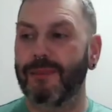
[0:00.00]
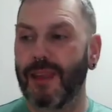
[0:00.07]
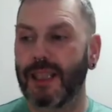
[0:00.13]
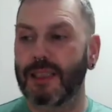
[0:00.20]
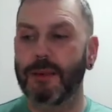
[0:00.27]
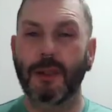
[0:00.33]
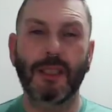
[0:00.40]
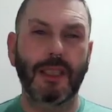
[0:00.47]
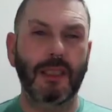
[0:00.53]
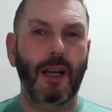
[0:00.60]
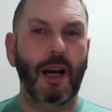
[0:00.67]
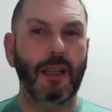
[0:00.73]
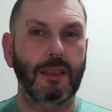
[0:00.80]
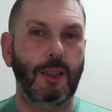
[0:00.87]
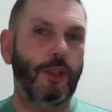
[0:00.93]
suppose it's
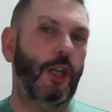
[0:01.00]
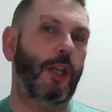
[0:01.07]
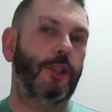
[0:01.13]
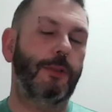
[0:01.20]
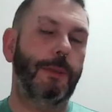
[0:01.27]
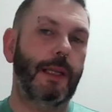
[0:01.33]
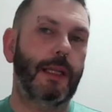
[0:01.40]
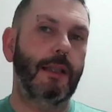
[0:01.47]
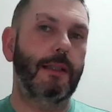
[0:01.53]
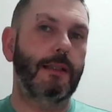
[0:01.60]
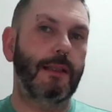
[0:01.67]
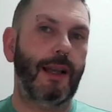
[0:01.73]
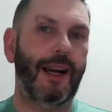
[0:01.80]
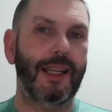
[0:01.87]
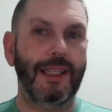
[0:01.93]
hard to judge
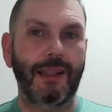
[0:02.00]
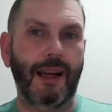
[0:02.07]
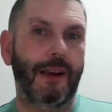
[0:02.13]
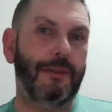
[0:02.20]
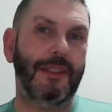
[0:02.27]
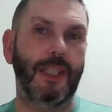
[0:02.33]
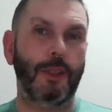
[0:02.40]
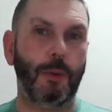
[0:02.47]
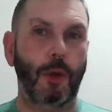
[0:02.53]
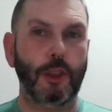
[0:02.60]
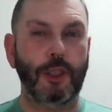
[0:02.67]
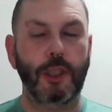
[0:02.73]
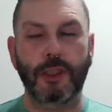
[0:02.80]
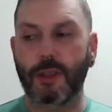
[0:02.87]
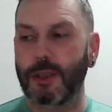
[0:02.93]
because I have a
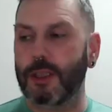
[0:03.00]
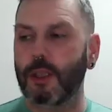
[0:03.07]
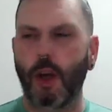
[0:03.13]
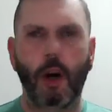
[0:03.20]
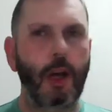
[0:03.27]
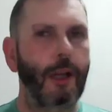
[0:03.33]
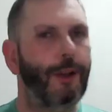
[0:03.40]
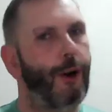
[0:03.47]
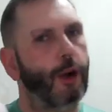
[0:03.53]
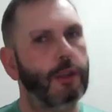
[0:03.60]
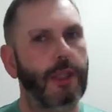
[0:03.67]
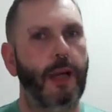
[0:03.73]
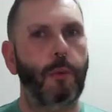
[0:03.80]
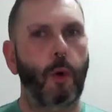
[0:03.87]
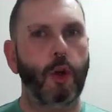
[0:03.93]
dishwasher, so it's not a lot
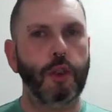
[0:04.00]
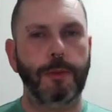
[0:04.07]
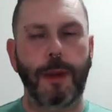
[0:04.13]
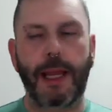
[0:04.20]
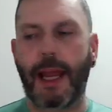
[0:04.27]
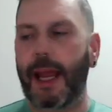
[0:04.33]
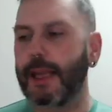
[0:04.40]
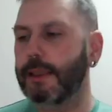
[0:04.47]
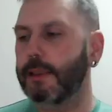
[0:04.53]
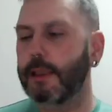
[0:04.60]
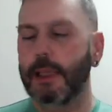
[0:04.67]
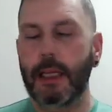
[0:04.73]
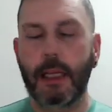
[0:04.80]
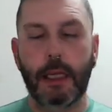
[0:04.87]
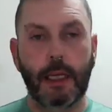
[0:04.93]
I wash by hand,
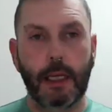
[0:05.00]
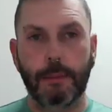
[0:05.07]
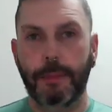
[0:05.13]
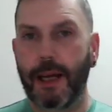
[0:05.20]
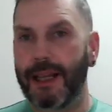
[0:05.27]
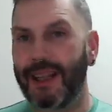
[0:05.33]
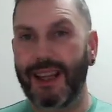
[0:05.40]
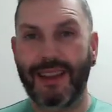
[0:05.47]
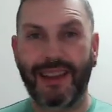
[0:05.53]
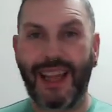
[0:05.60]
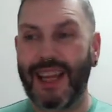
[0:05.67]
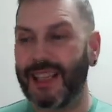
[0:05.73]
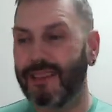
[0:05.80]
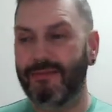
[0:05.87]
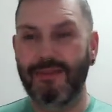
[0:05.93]
but
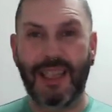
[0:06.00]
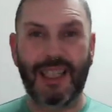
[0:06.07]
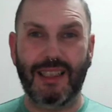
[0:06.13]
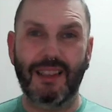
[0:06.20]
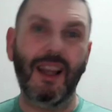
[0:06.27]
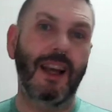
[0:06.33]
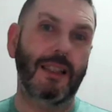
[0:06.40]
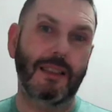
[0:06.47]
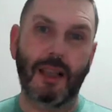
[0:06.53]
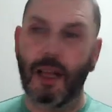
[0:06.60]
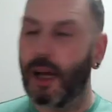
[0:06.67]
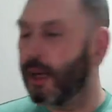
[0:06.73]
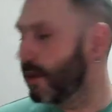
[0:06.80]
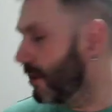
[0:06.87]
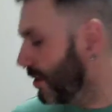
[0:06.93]
it does
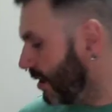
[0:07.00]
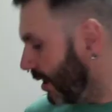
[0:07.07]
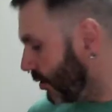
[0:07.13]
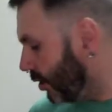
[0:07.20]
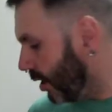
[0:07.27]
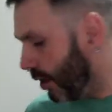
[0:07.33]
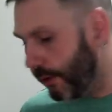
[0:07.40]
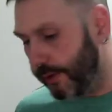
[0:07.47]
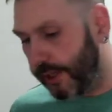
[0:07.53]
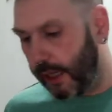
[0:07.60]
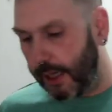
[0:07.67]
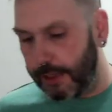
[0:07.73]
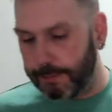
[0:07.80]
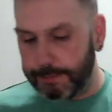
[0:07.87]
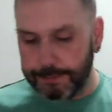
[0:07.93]
last such a long
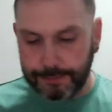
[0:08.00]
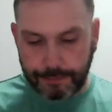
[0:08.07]
time.